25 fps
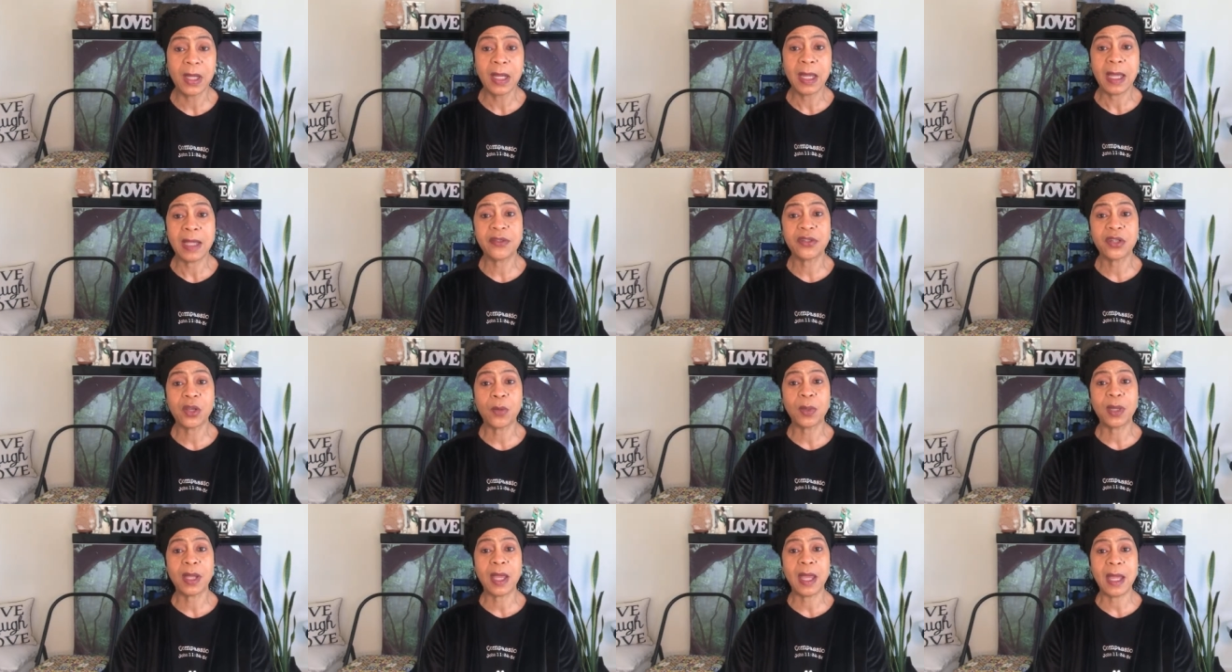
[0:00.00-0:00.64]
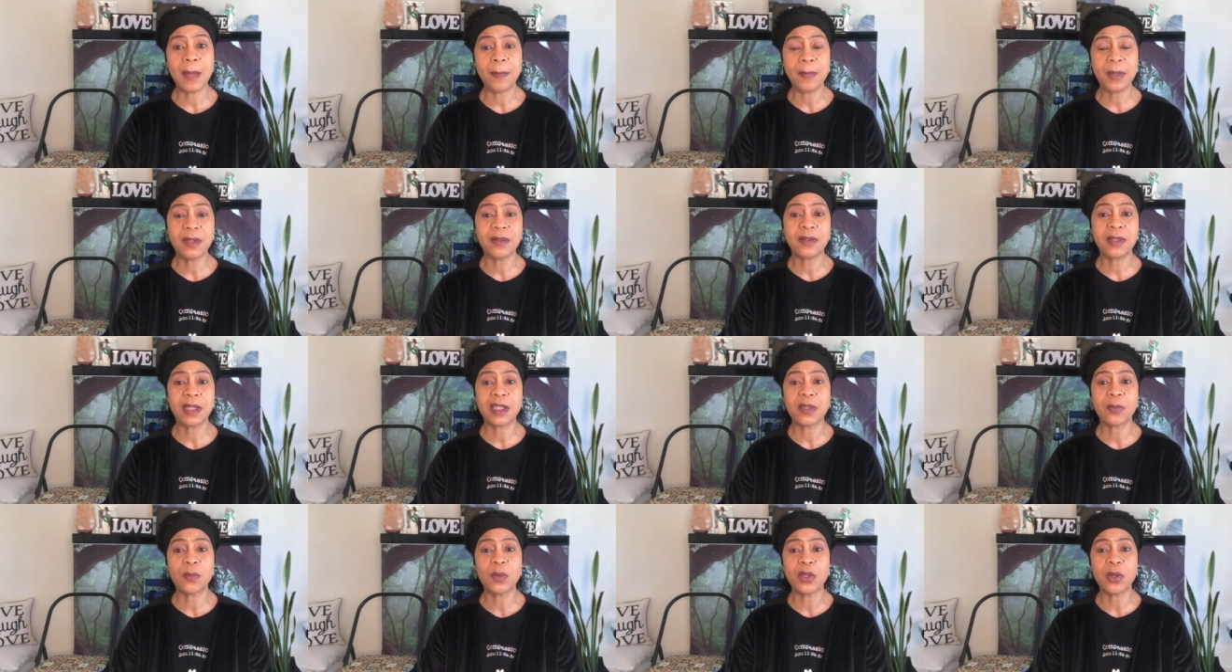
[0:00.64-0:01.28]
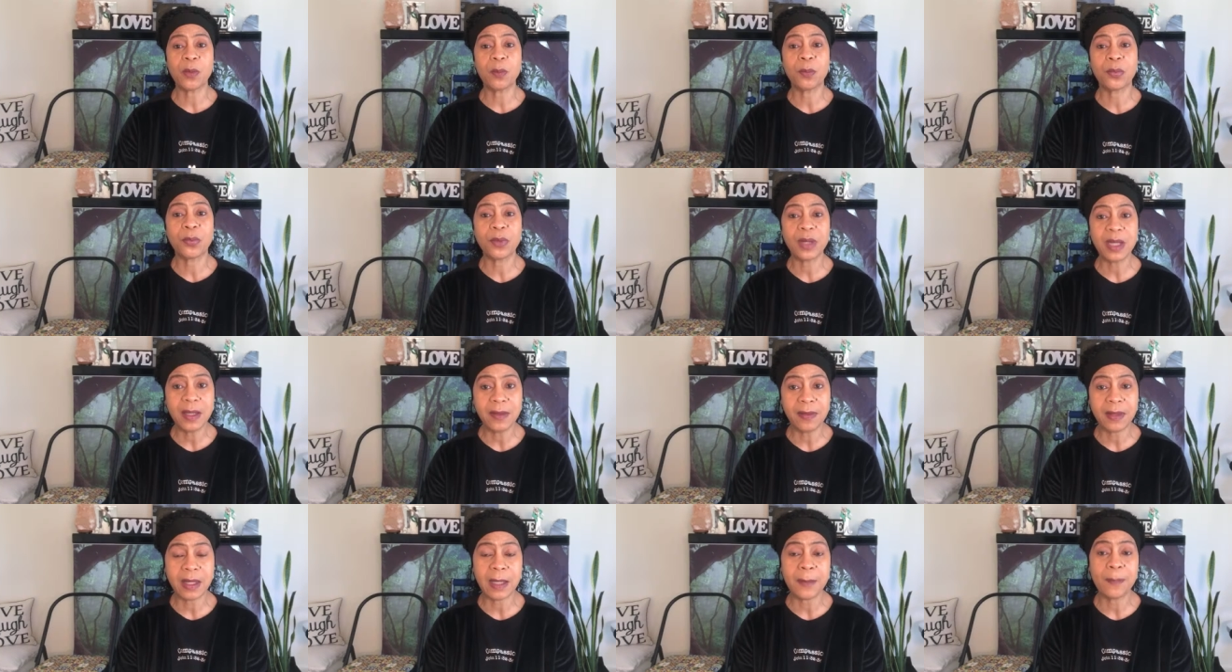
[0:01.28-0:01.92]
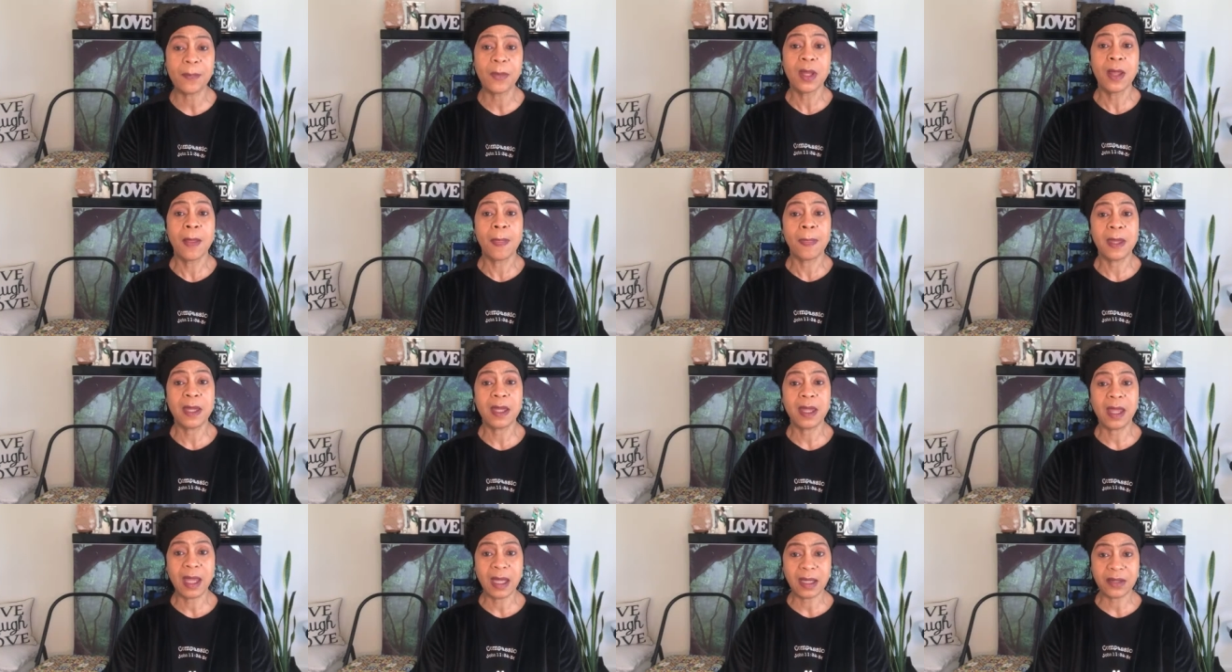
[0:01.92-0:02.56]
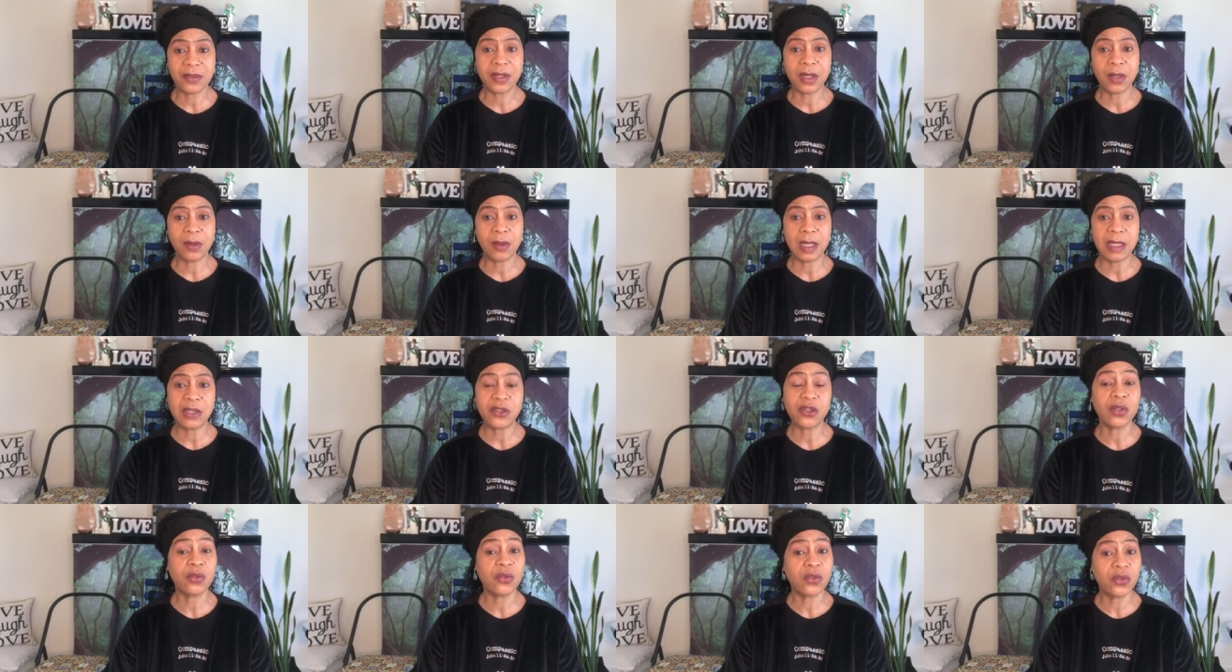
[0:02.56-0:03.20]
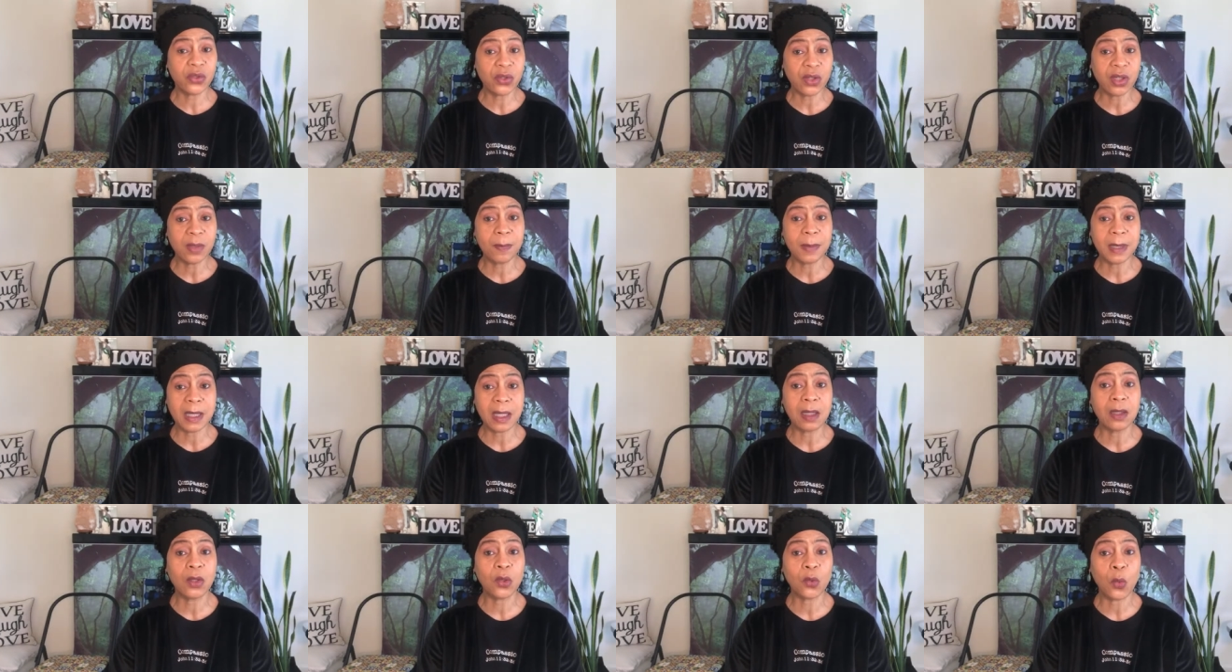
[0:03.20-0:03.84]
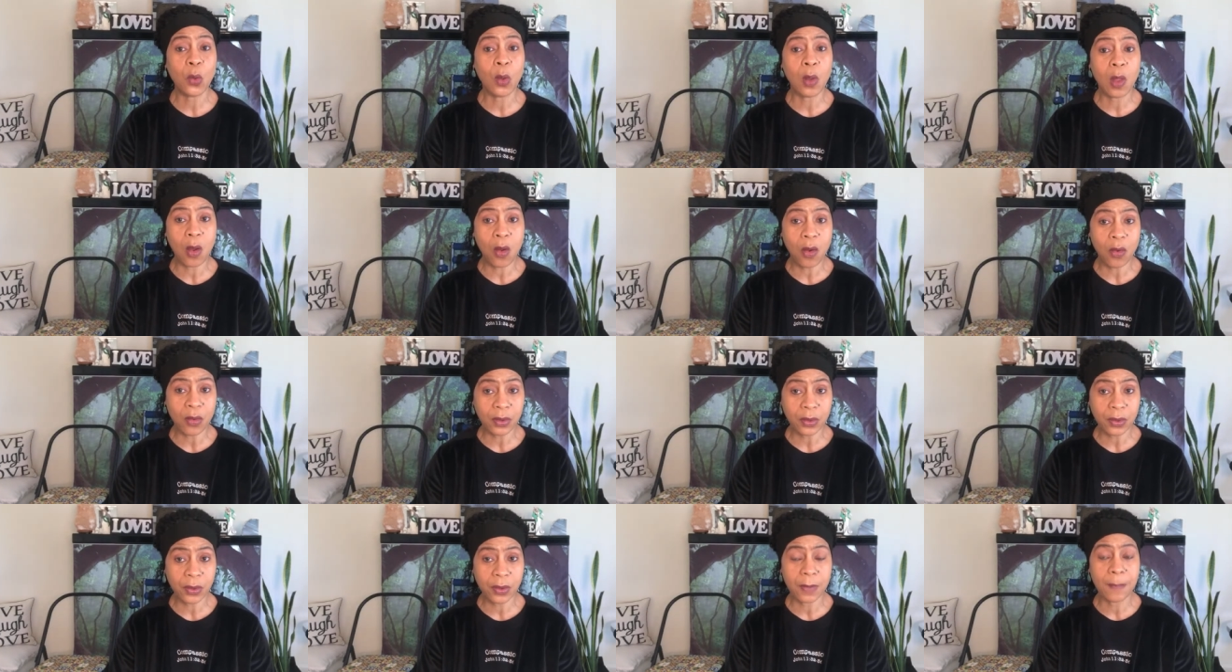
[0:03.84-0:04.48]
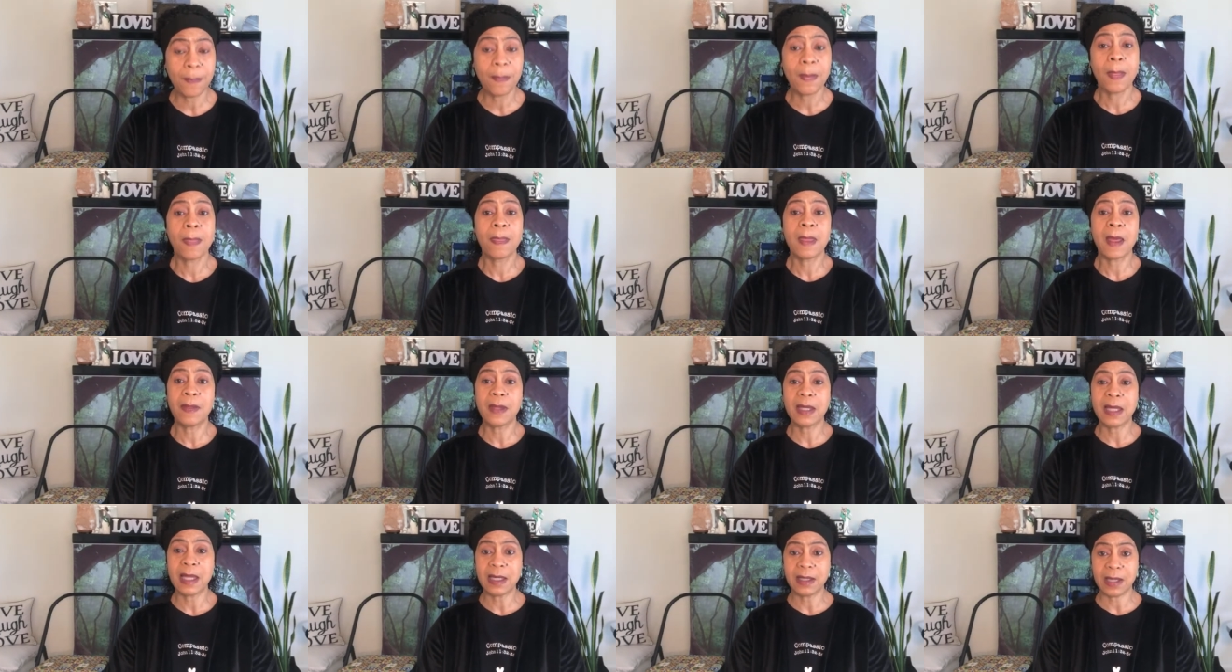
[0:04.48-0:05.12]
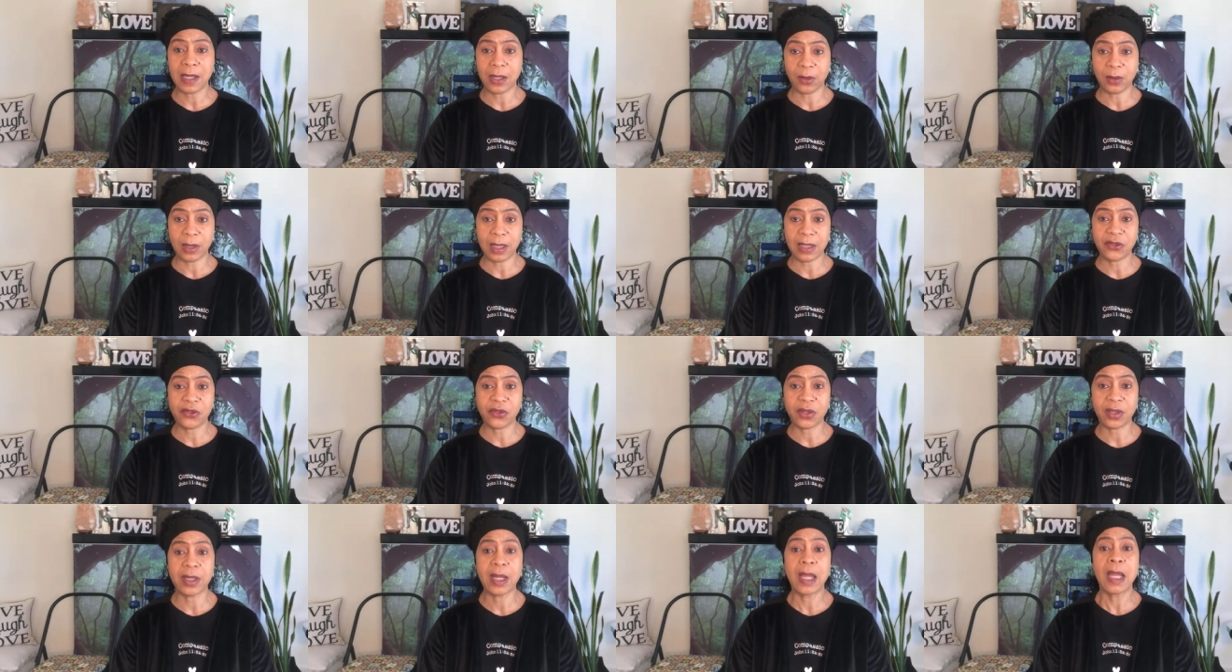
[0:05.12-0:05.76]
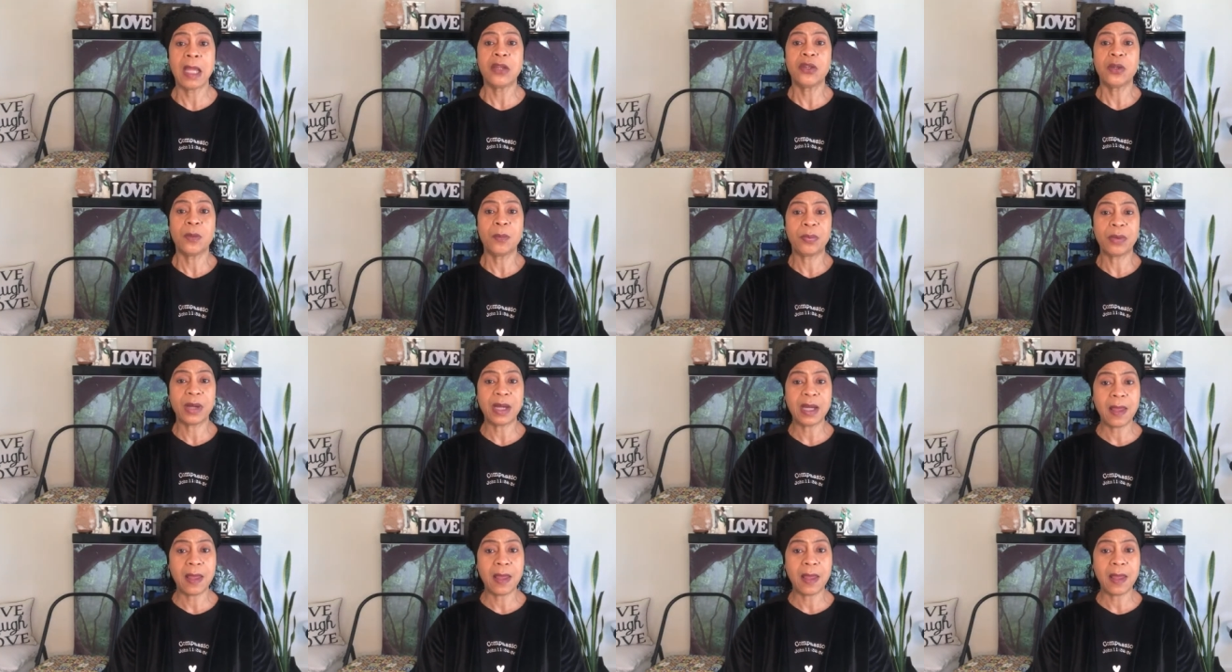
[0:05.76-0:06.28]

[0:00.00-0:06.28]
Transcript: And so what happens is when you're breathing, the exhalation should be a little longer than the inhalation. You bring